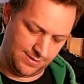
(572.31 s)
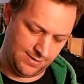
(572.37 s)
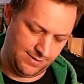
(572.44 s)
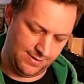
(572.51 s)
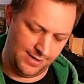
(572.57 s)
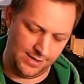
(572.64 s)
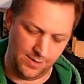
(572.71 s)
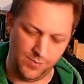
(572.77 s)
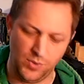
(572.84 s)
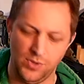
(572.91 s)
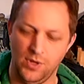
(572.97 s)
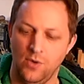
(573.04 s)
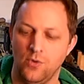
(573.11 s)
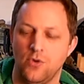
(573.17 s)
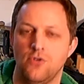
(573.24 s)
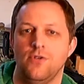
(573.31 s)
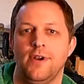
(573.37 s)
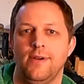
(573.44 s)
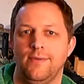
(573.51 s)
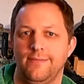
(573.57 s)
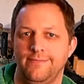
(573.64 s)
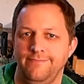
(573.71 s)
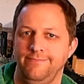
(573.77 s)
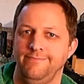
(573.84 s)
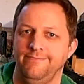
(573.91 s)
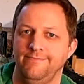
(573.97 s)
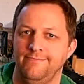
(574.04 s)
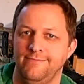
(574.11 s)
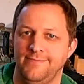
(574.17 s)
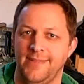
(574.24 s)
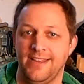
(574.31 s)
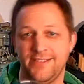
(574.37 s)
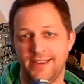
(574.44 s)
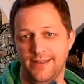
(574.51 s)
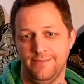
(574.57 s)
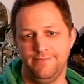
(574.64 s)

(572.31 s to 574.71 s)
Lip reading: and you pull the whole core out. That's it.